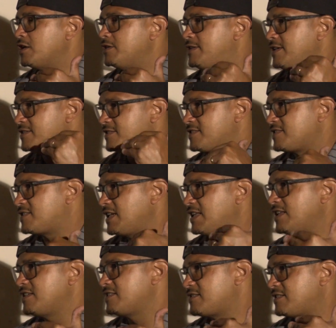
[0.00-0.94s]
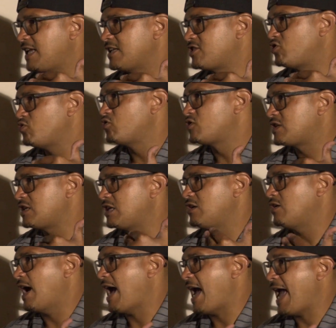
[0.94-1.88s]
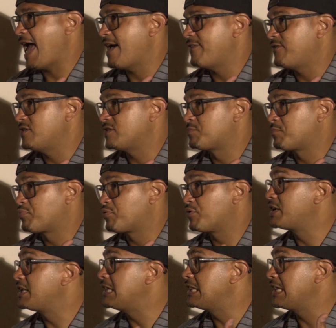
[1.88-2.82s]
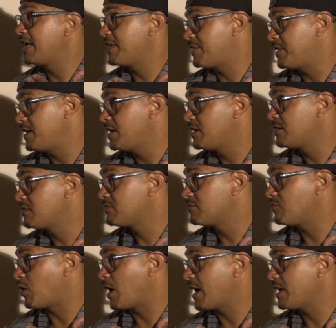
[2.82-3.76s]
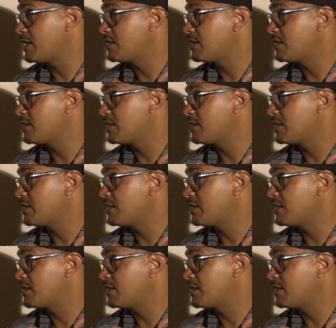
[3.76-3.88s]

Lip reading: this sentence that you still have is pretty lengthy, right?